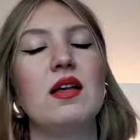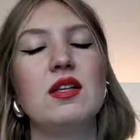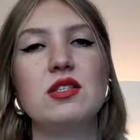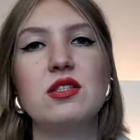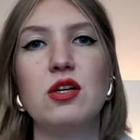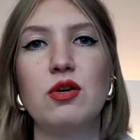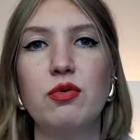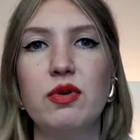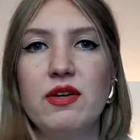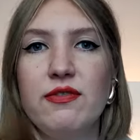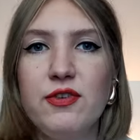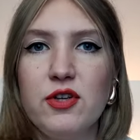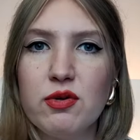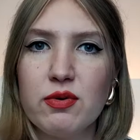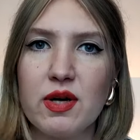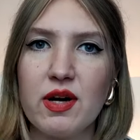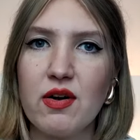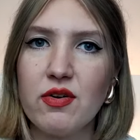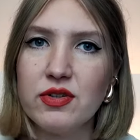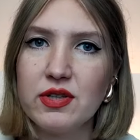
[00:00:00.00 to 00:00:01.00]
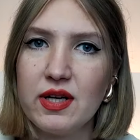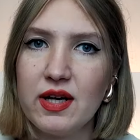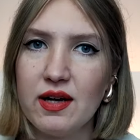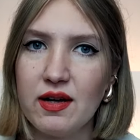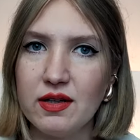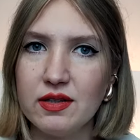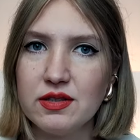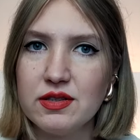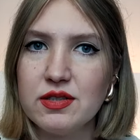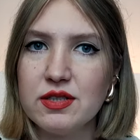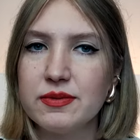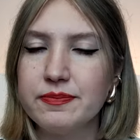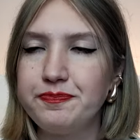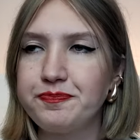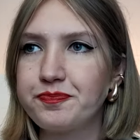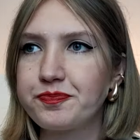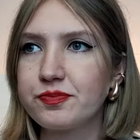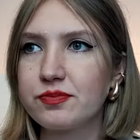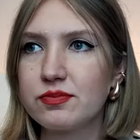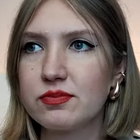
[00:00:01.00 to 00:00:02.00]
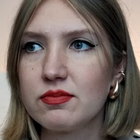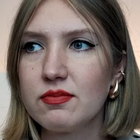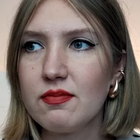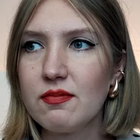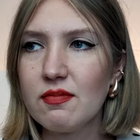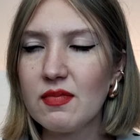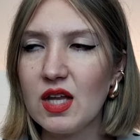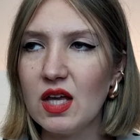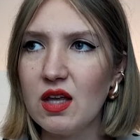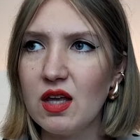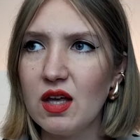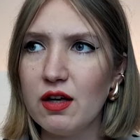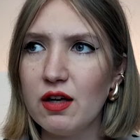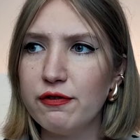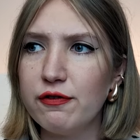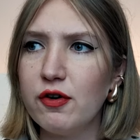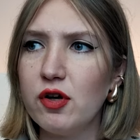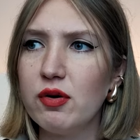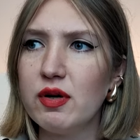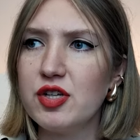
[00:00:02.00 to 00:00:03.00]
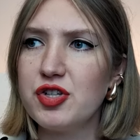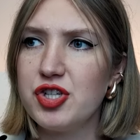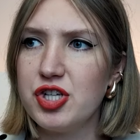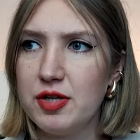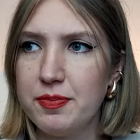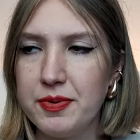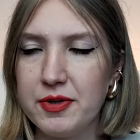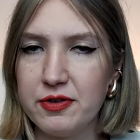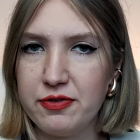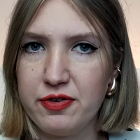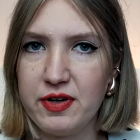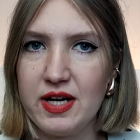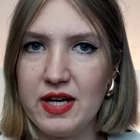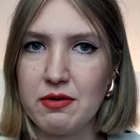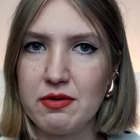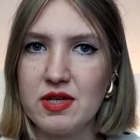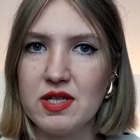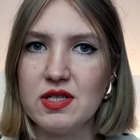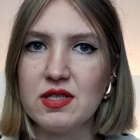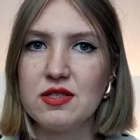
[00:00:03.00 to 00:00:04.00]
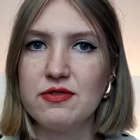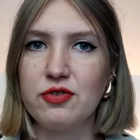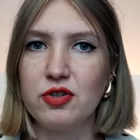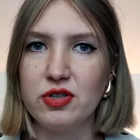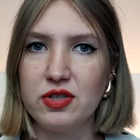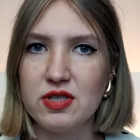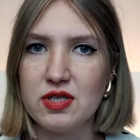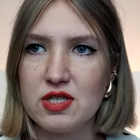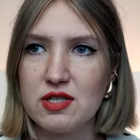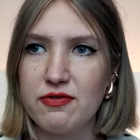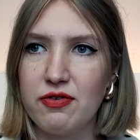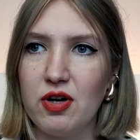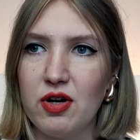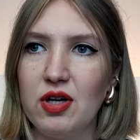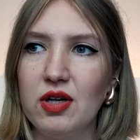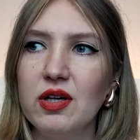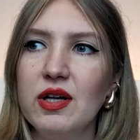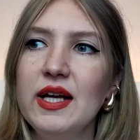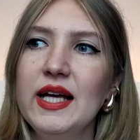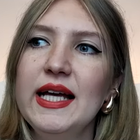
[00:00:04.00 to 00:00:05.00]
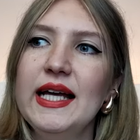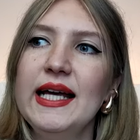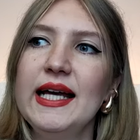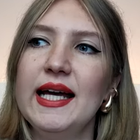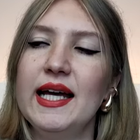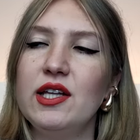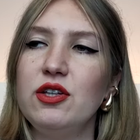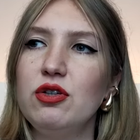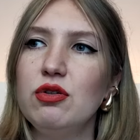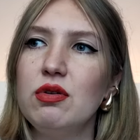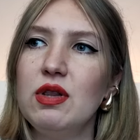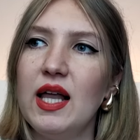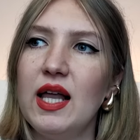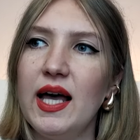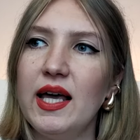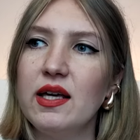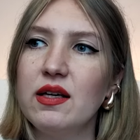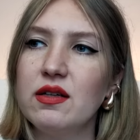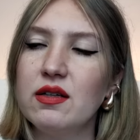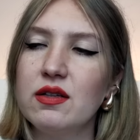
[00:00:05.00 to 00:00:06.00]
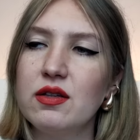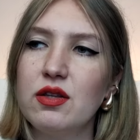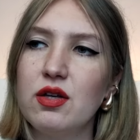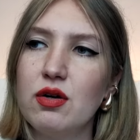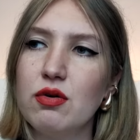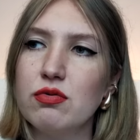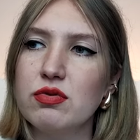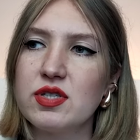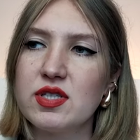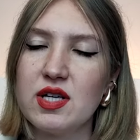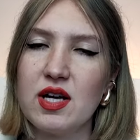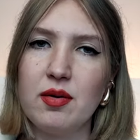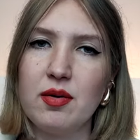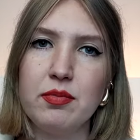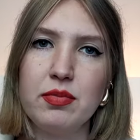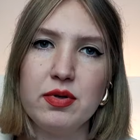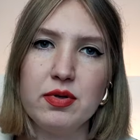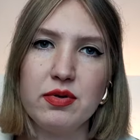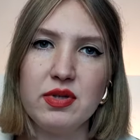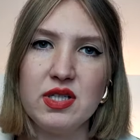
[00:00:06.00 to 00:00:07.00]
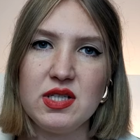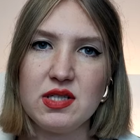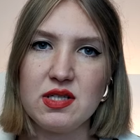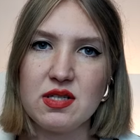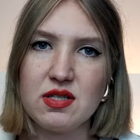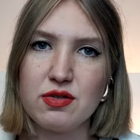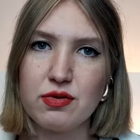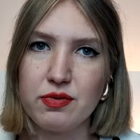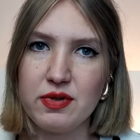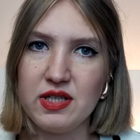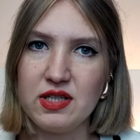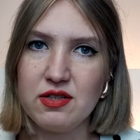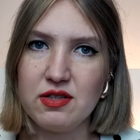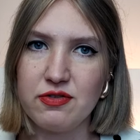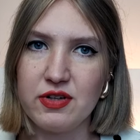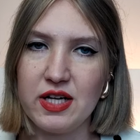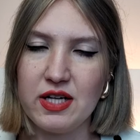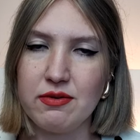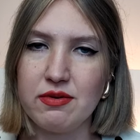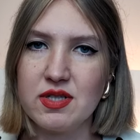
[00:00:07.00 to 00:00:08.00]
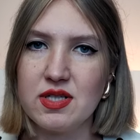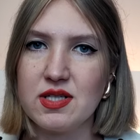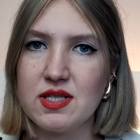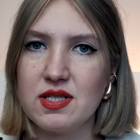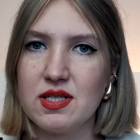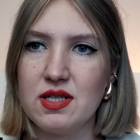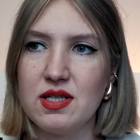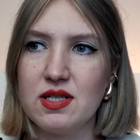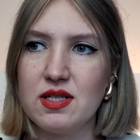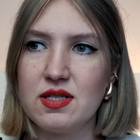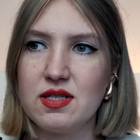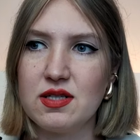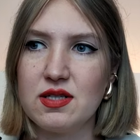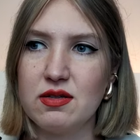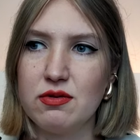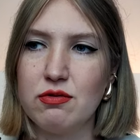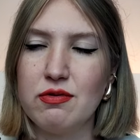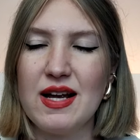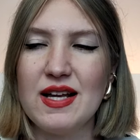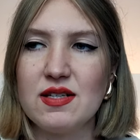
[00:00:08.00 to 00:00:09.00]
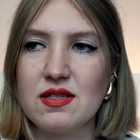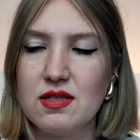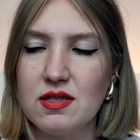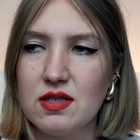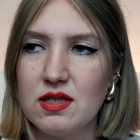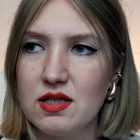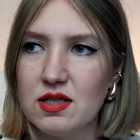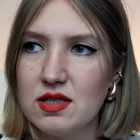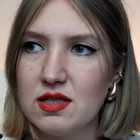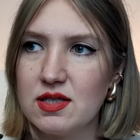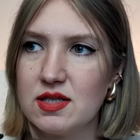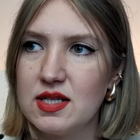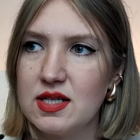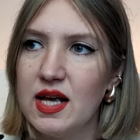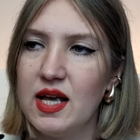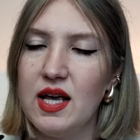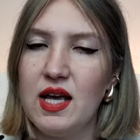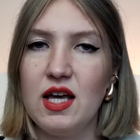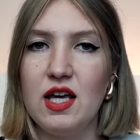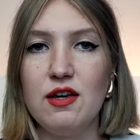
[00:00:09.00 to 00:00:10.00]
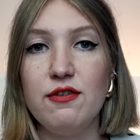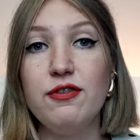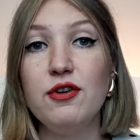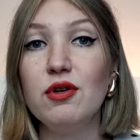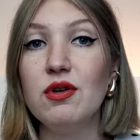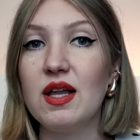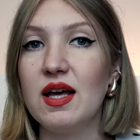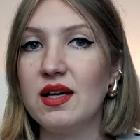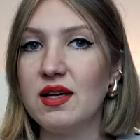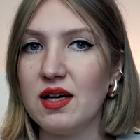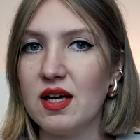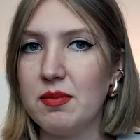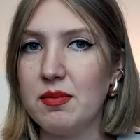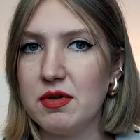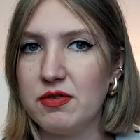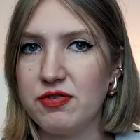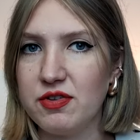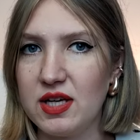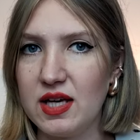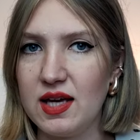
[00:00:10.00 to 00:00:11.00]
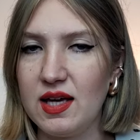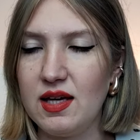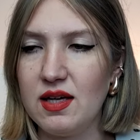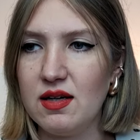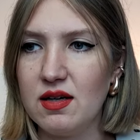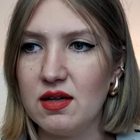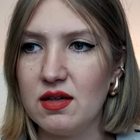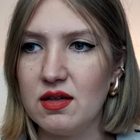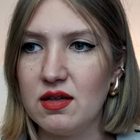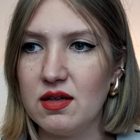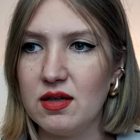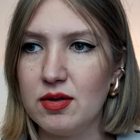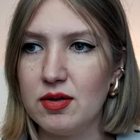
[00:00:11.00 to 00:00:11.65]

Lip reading: So if you are on the hunt for a cheaper fragrance for this fall, and you like those ambery sweet fragrances, resinous, if you like MFK,